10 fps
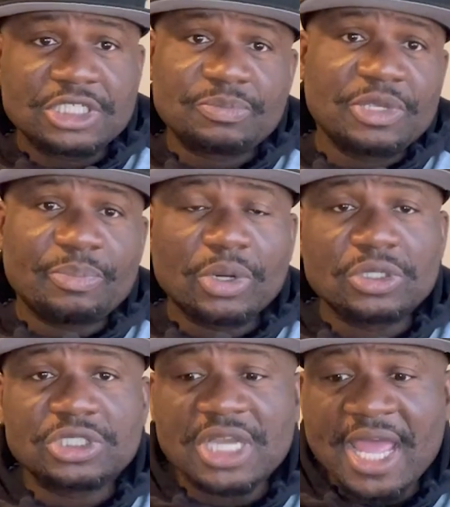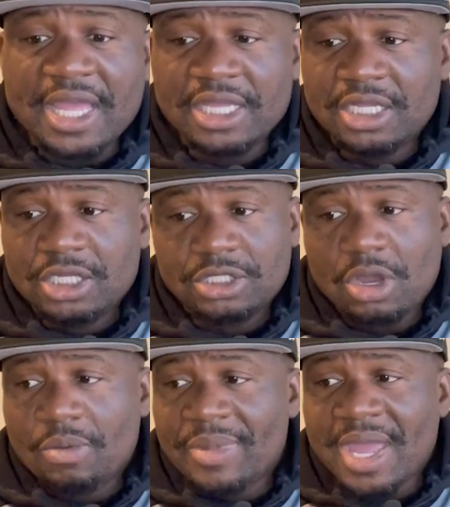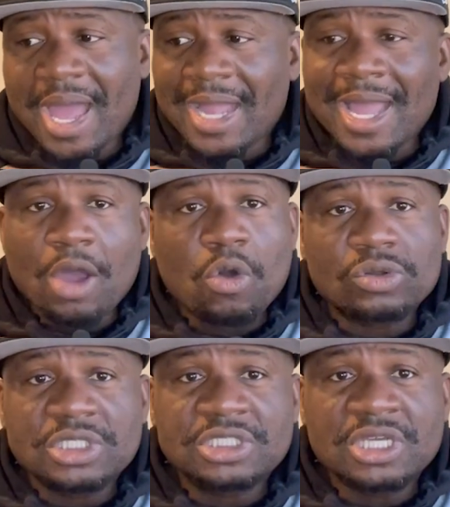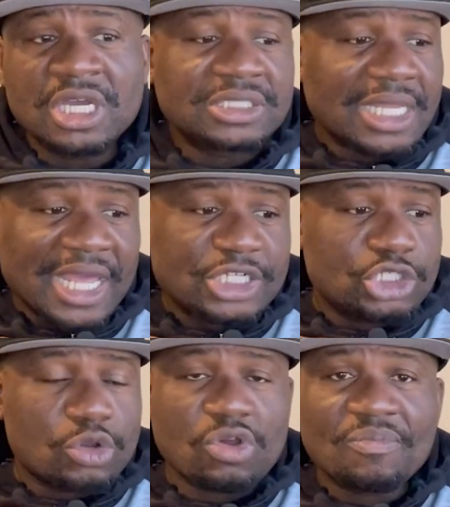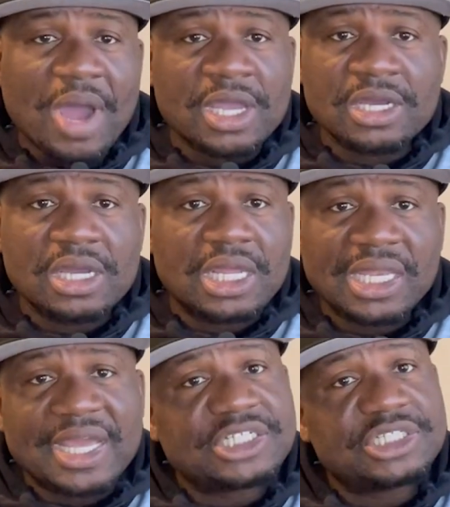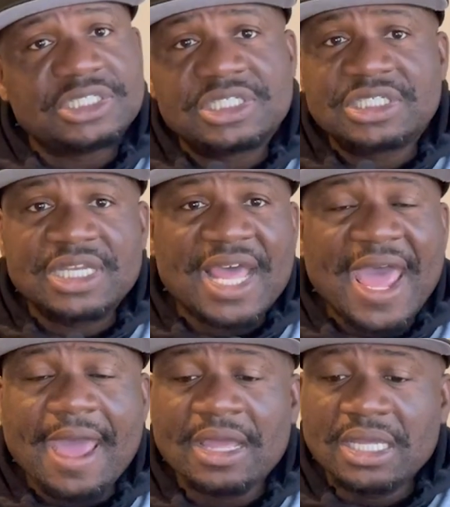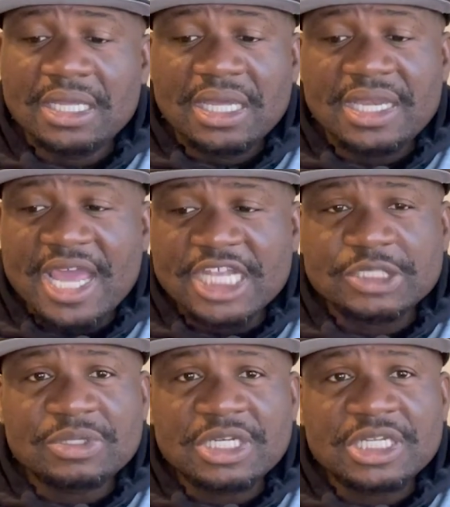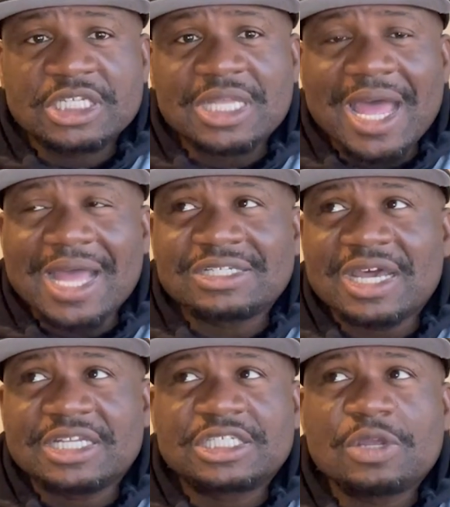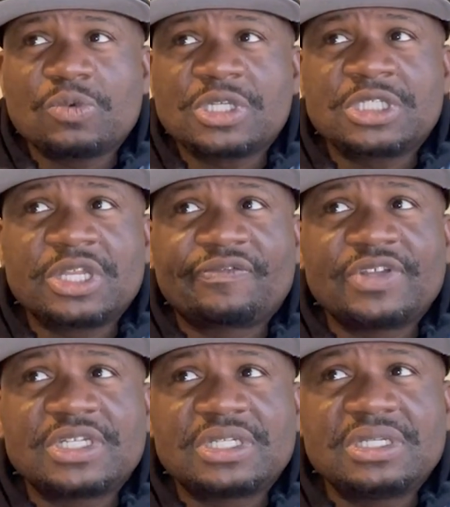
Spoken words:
just be a person that, yo, man, I got all these guns. I like showing off my gun collection, this and that. And that's what it is. I try to say, what's different